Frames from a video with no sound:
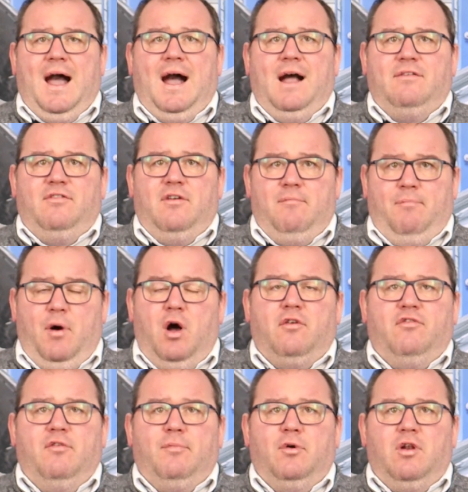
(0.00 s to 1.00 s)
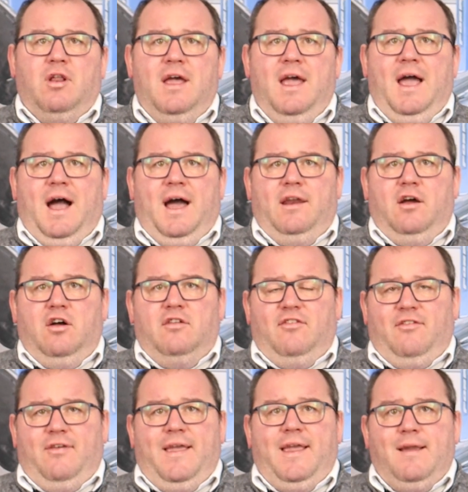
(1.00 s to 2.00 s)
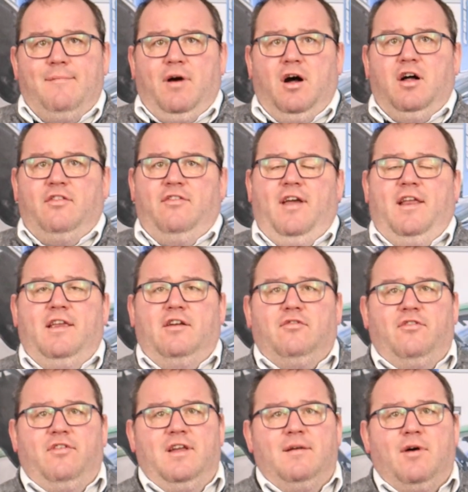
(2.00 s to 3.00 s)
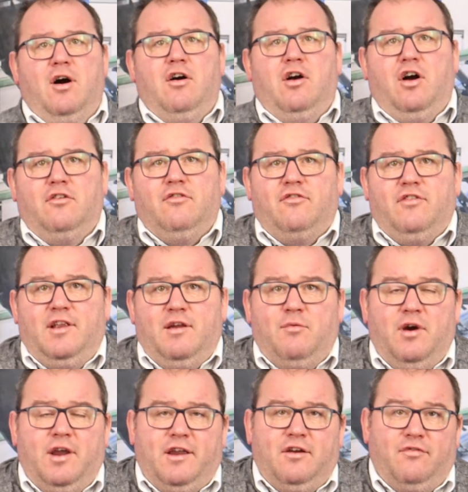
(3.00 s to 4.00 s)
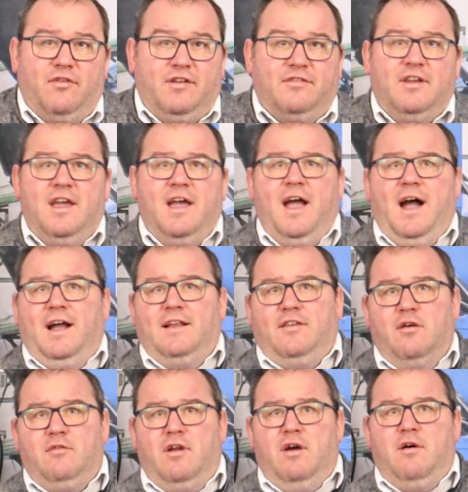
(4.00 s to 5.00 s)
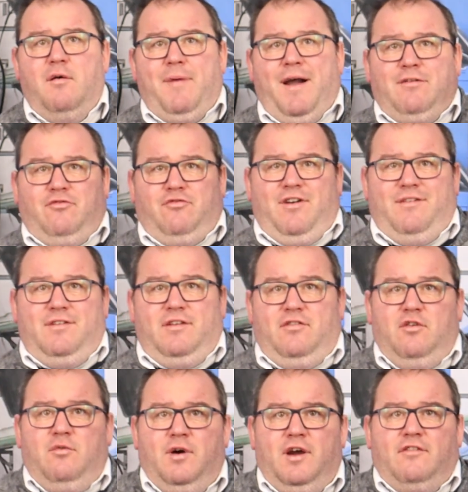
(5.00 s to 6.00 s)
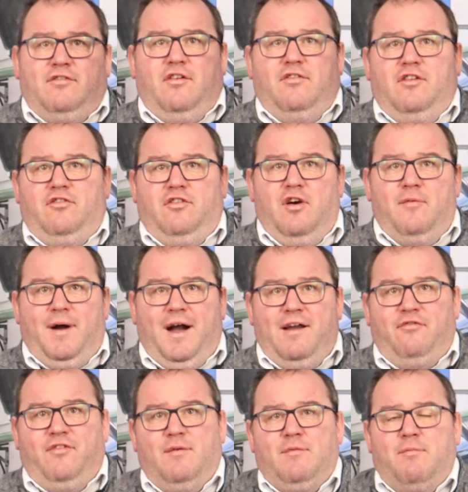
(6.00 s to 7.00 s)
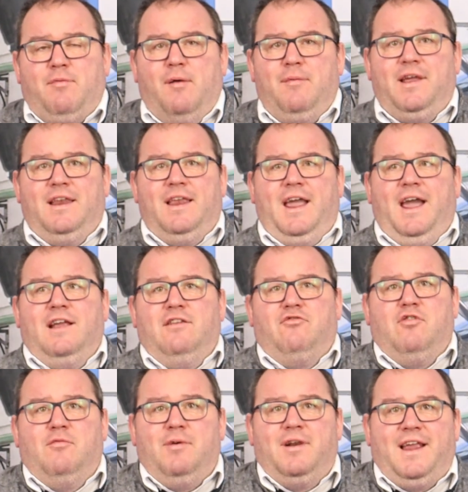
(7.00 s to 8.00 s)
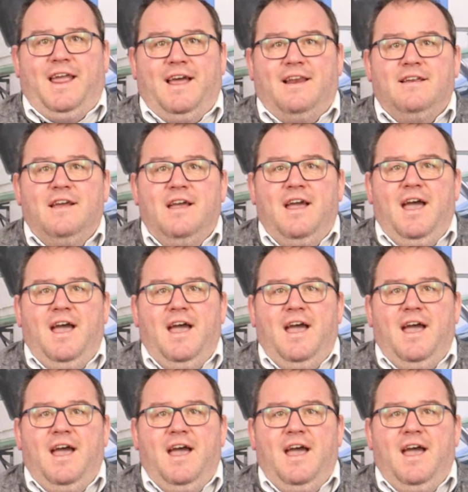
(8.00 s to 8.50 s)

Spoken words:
as possible. And our technical team, are constantly working on this. I don't know about Travis, who works on this show, but I think we're probably going to get in trouble again